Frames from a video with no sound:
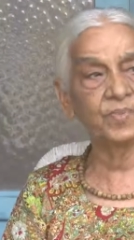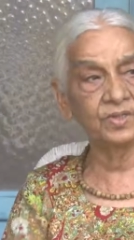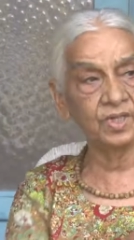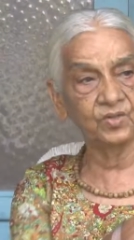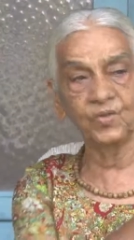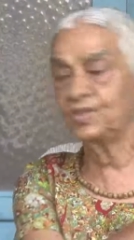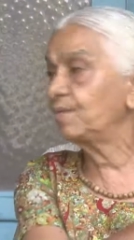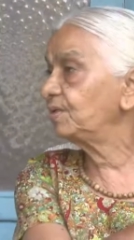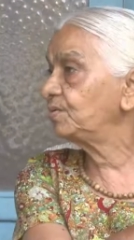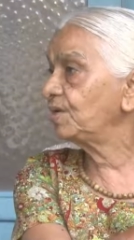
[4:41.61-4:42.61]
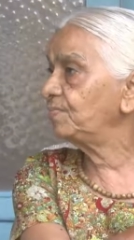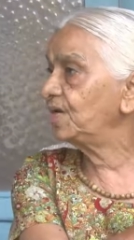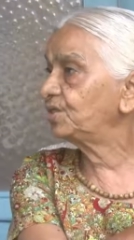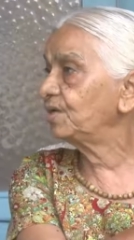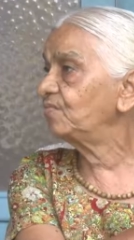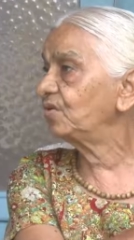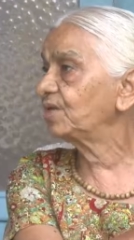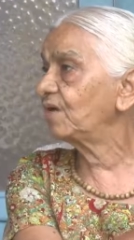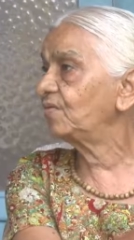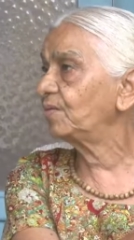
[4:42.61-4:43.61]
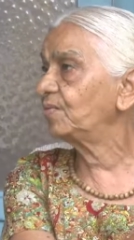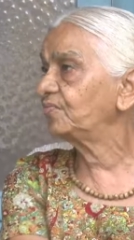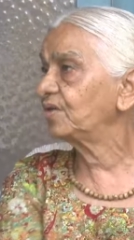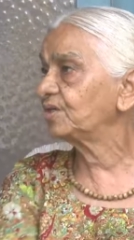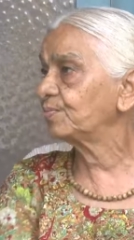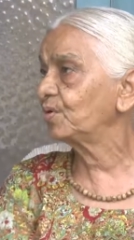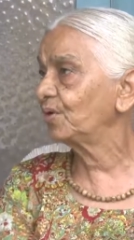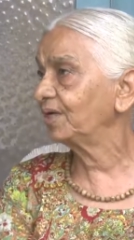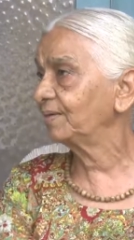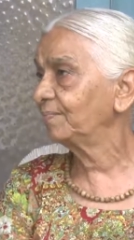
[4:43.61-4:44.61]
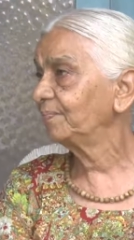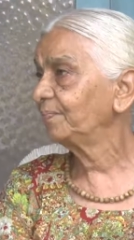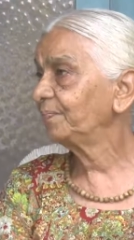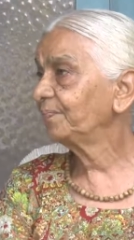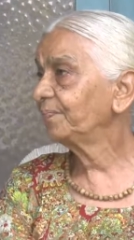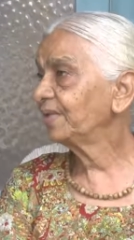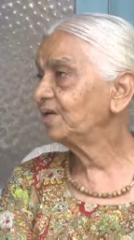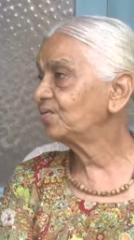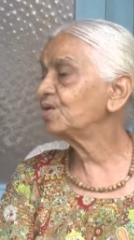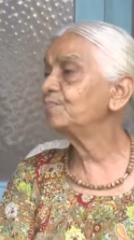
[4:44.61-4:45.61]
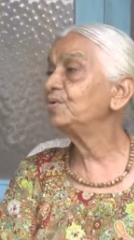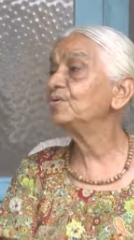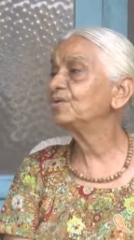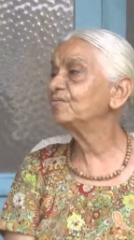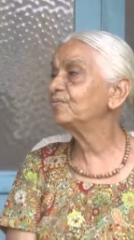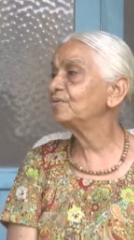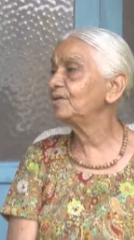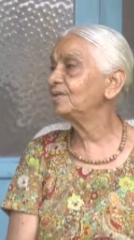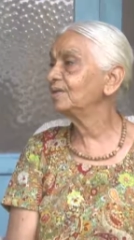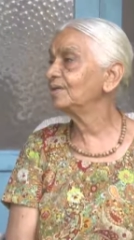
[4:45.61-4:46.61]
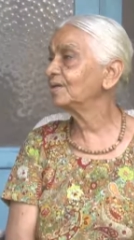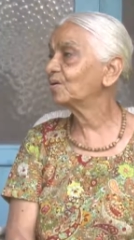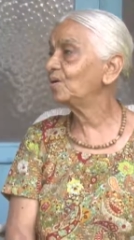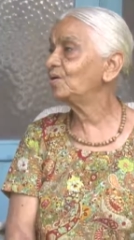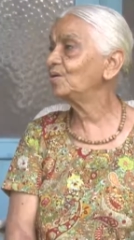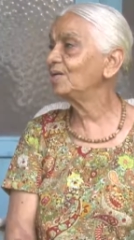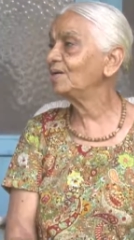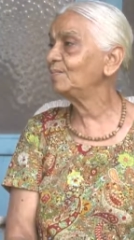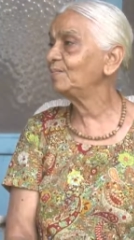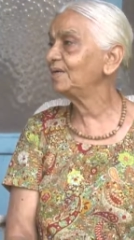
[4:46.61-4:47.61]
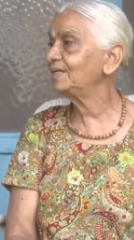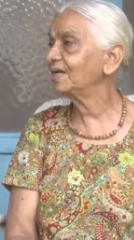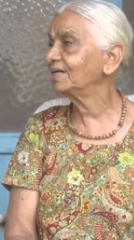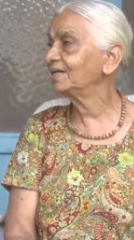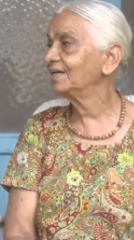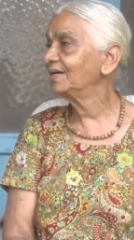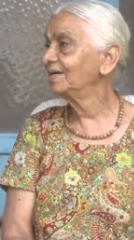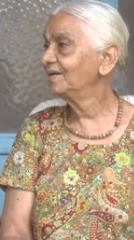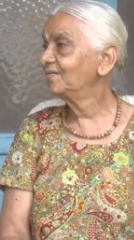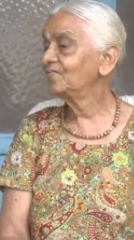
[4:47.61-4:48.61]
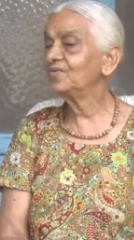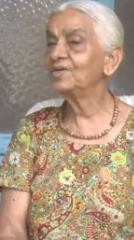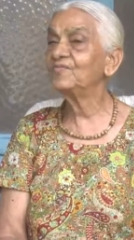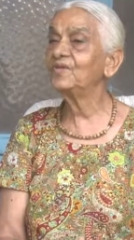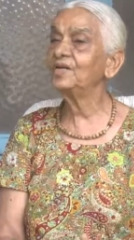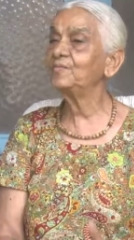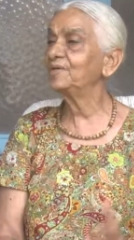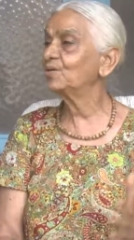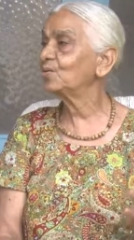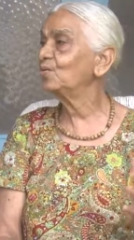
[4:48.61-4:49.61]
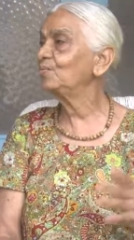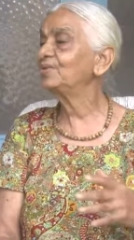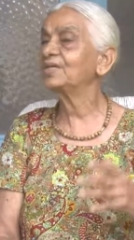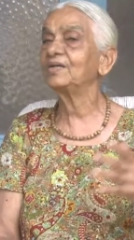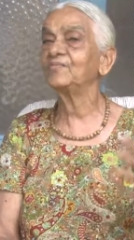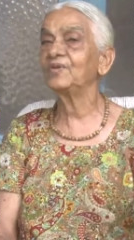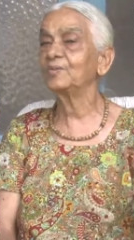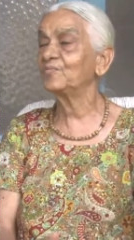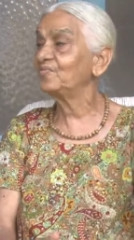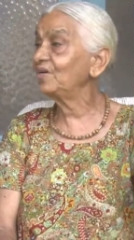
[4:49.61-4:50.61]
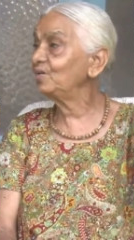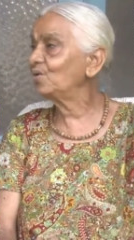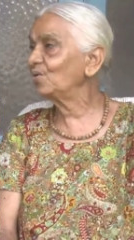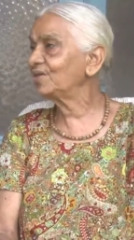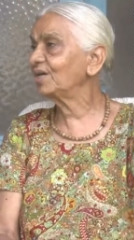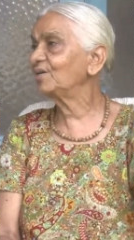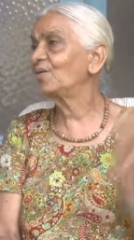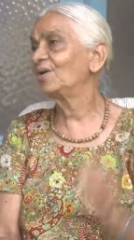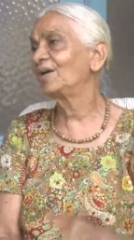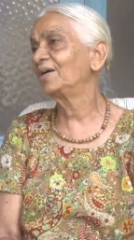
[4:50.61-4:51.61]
This was the gymnasium was our first boarding. It was a beautiful colonial building with very big rooms and big windows and all.